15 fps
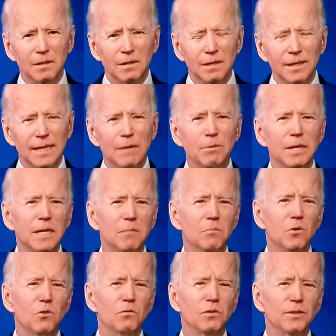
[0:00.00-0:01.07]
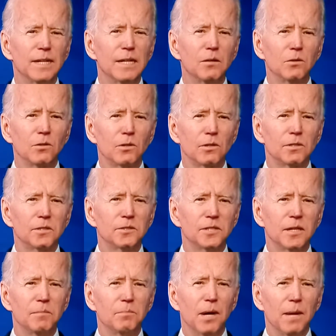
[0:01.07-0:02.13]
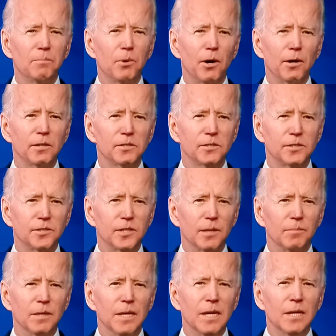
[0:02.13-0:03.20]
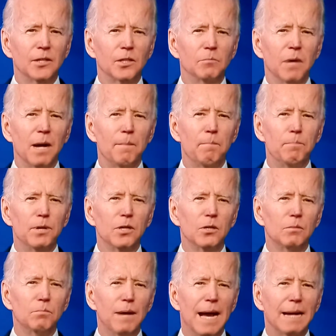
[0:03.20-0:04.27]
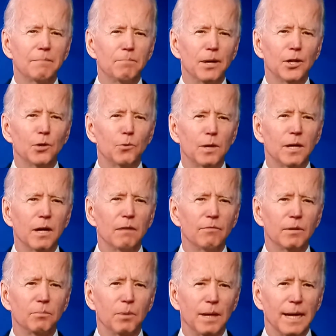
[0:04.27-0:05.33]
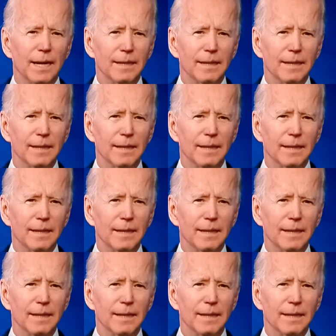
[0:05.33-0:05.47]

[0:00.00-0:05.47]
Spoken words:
And then we can move with equal urgency and bipartisanship to my Build Back Better recovery plan